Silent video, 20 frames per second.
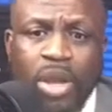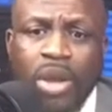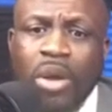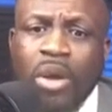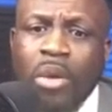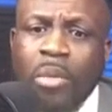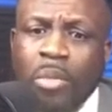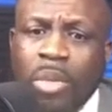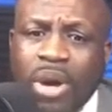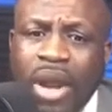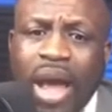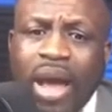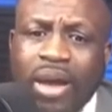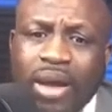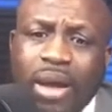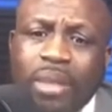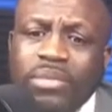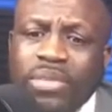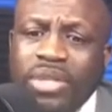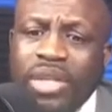But how
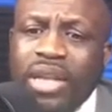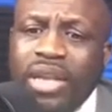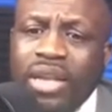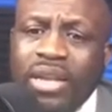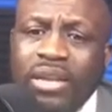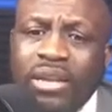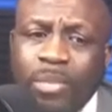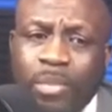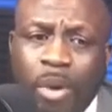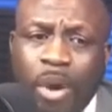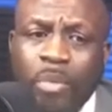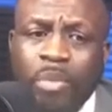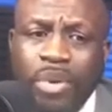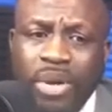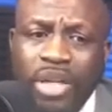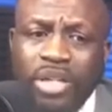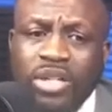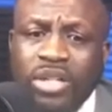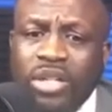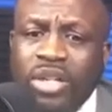comes in the
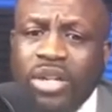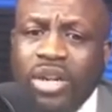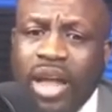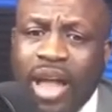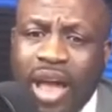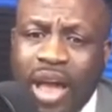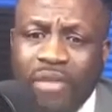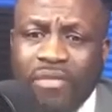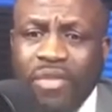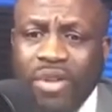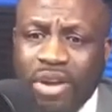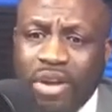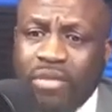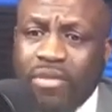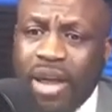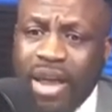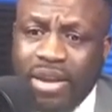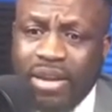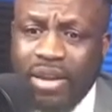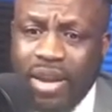population in Africa
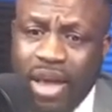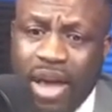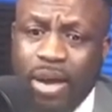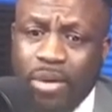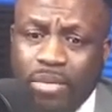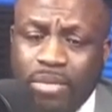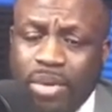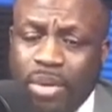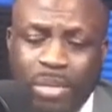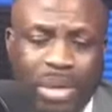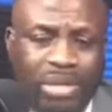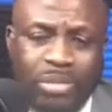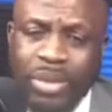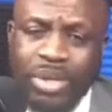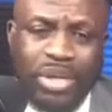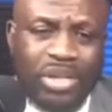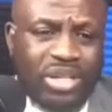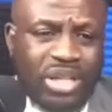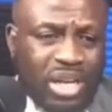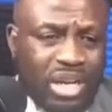right now, not about
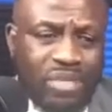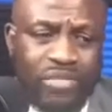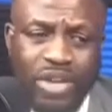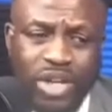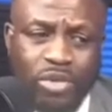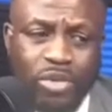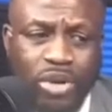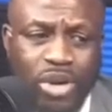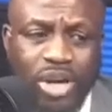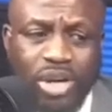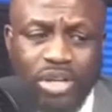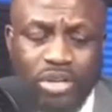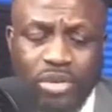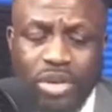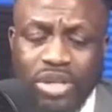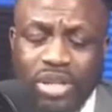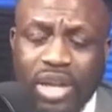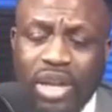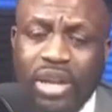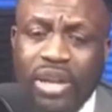those individual
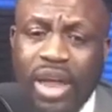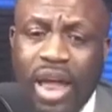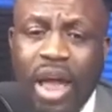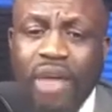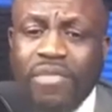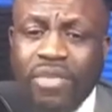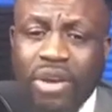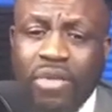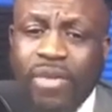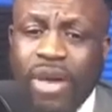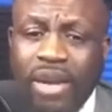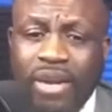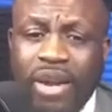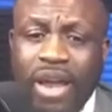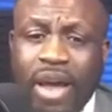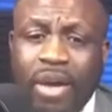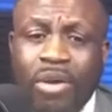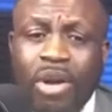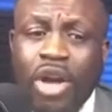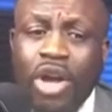countries, in Africa right
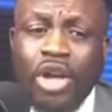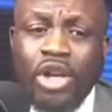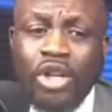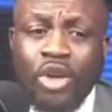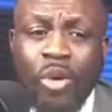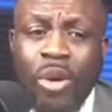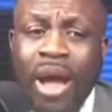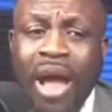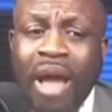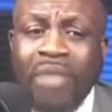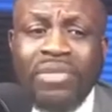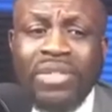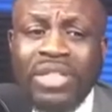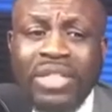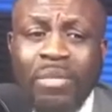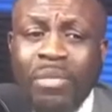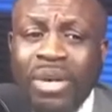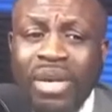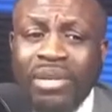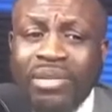now, don't have
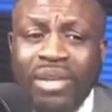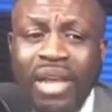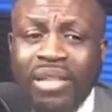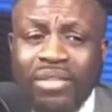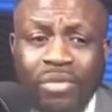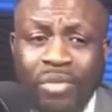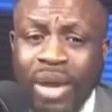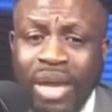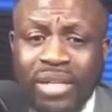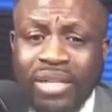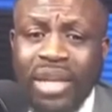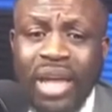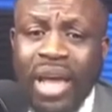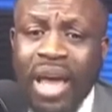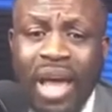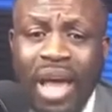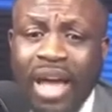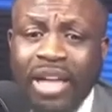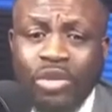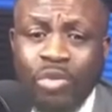similar death rates
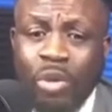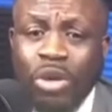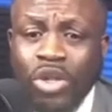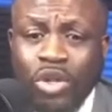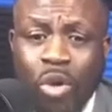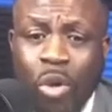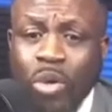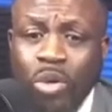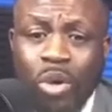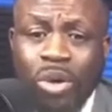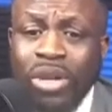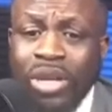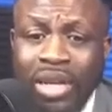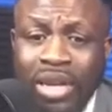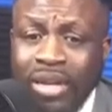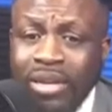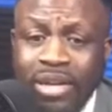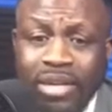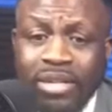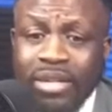as what's going on
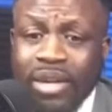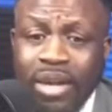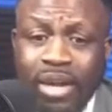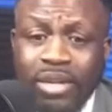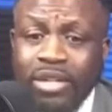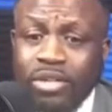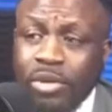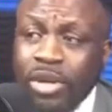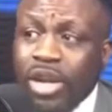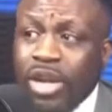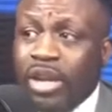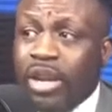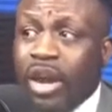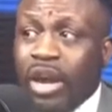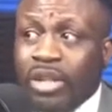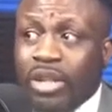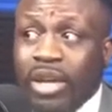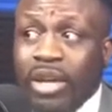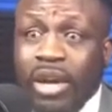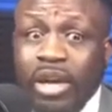in this country and
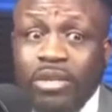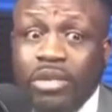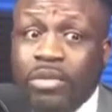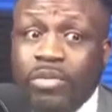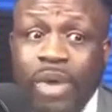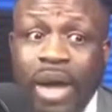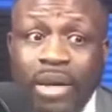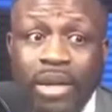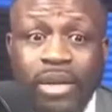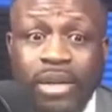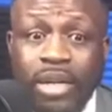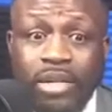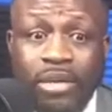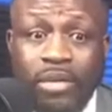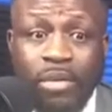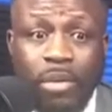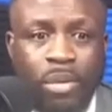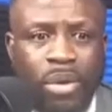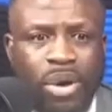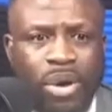other countries around the nation of
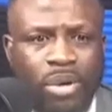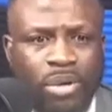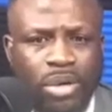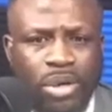the world?